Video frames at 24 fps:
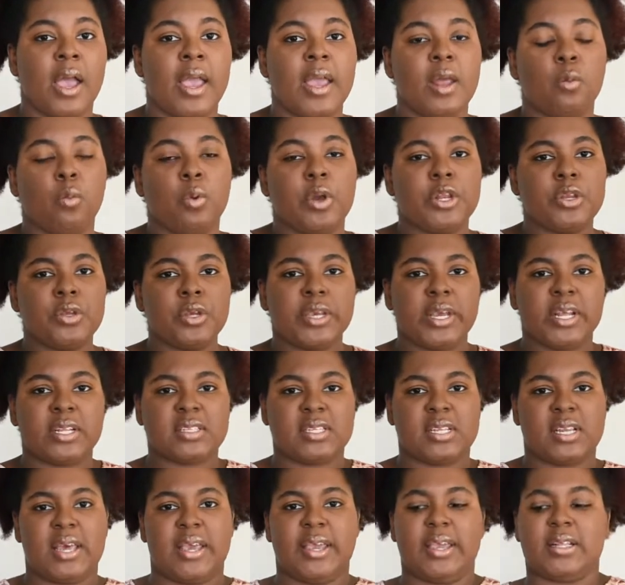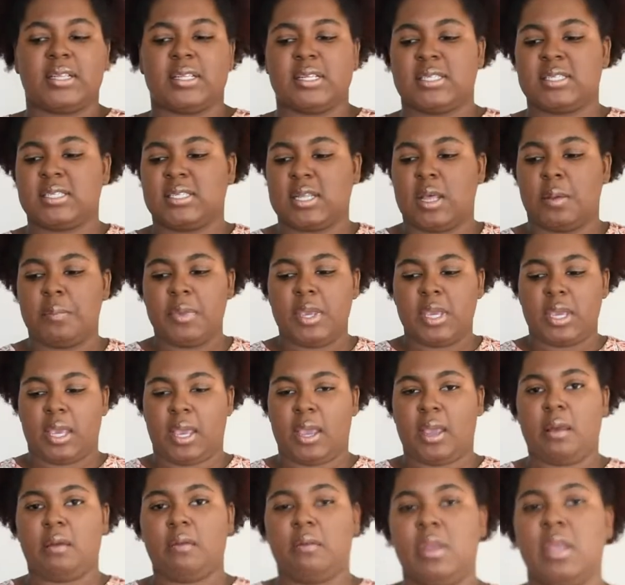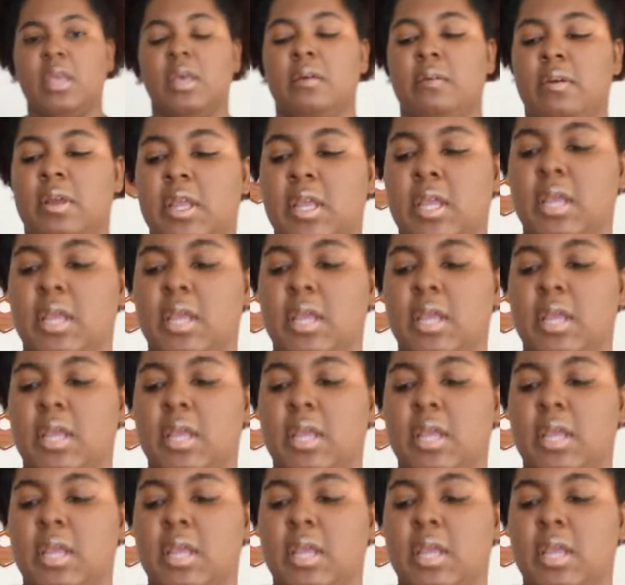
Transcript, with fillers: And when you get to like the stomach area right